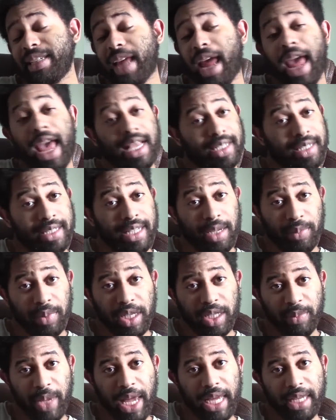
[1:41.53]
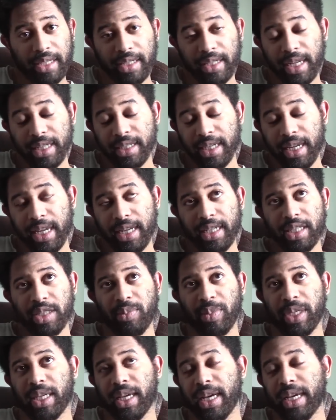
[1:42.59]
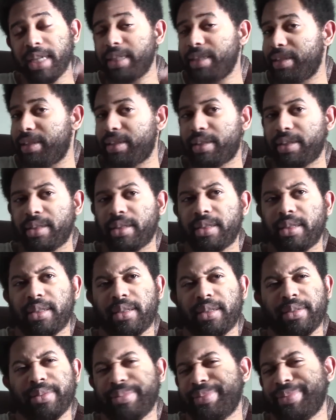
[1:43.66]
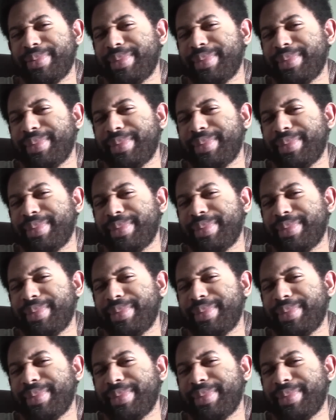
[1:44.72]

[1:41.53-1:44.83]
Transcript: it has to take place back in the 1980s, because